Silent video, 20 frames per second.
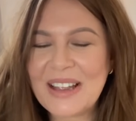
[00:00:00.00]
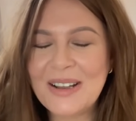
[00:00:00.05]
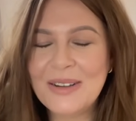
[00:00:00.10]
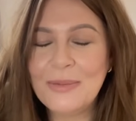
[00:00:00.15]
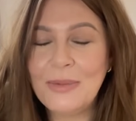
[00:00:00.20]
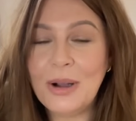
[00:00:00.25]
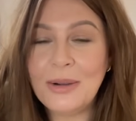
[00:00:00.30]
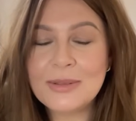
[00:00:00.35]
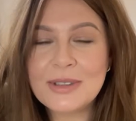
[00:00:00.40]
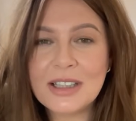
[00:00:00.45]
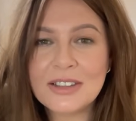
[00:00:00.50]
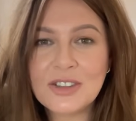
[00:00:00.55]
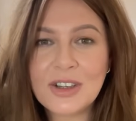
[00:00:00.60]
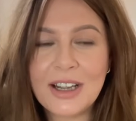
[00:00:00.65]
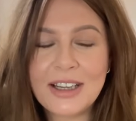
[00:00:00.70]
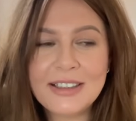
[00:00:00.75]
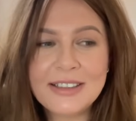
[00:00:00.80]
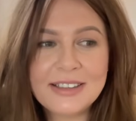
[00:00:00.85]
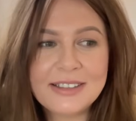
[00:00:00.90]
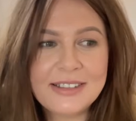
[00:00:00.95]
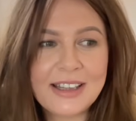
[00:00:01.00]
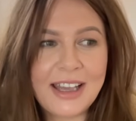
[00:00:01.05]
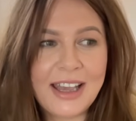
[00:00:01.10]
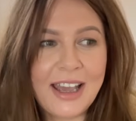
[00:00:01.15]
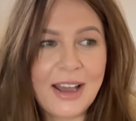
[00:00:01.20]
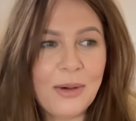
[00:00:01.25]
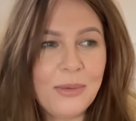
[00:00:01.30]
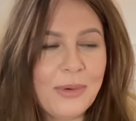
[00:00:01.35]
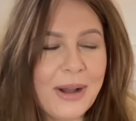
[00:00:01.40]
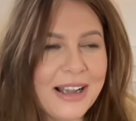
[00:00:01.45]
What was I trying to say?
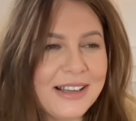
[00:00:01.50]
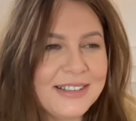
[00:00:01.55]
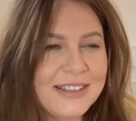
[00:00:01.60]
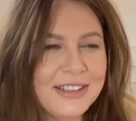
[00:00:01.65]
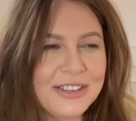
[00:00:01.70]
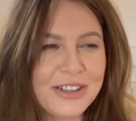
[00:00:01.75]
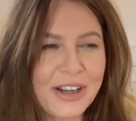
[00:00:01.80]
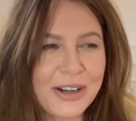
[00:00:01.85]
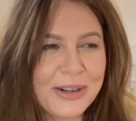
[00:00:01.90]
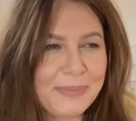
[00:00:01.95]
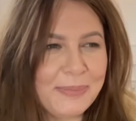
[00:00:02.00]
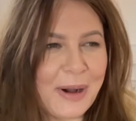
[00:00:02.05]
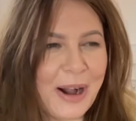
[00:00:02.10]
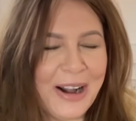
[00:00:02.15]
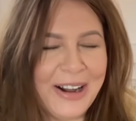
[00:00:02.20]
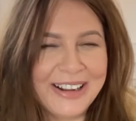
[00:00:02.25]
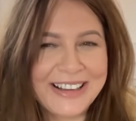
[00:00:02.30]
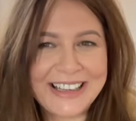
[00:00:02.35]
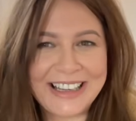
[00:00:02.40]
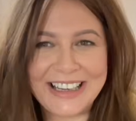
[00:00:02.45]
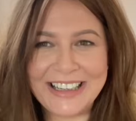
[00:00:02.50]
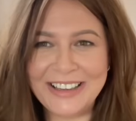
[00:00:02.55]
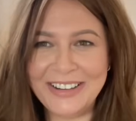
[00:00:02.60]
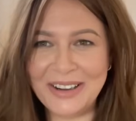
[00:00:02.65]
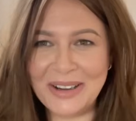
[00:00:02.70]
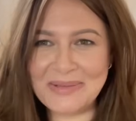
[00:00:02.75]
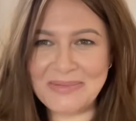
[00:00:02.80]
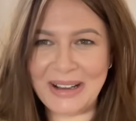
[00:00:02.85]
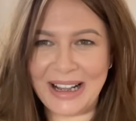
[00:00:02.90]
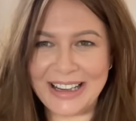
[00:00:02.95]
And why is the dog barking?
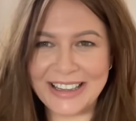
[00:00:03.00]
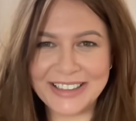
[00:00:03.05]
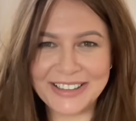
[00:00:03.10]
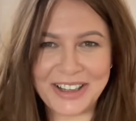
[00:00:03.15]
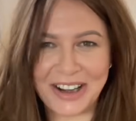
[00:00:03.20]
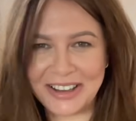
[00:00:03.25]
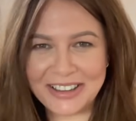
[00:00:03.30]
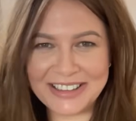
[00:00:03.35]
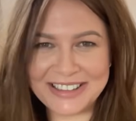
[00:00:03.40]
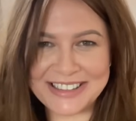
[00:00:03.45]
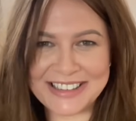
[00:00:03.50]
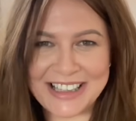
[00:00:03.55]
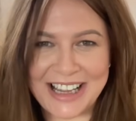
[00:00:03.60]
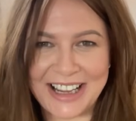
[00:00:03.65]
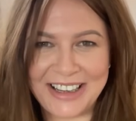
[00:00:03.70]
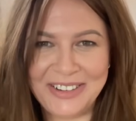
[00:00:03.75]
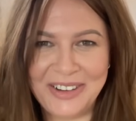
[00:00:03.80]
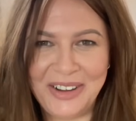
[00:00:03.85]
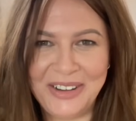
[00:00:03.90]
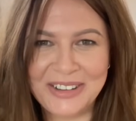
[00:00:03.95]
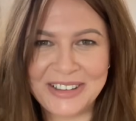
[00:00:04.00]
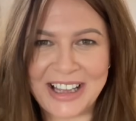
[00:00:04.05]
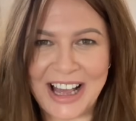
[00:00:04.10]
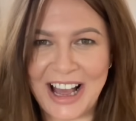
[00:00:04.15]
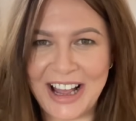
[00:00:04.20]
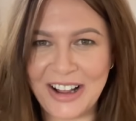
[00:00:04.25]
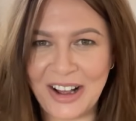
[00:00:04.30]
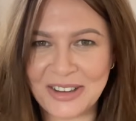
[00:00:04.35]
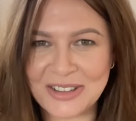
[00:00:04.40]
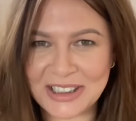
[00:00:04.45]
Oh my God, it's getting all
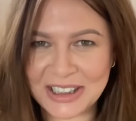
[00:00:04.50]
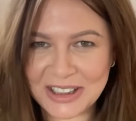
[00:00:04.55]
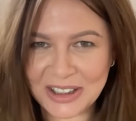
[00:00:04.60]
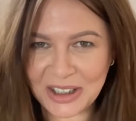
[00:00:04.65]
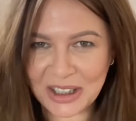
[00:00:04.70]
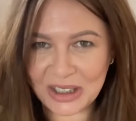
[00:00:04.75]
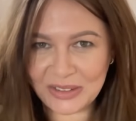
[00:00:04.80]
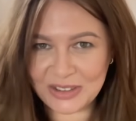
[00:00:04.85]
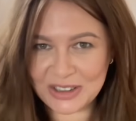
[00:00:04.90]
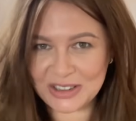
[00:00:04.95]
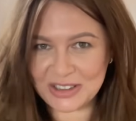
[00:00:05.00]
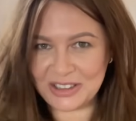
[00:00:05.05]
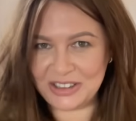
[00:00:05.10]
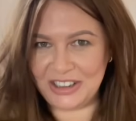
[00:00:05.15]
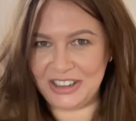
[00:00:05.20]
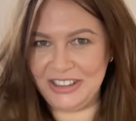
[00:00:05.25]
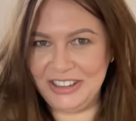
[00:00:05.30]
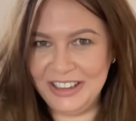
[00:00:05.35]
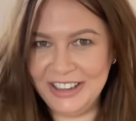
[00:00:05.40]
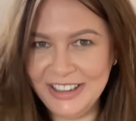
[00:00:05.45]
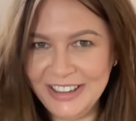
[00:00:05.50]
chaotic all of a sudden.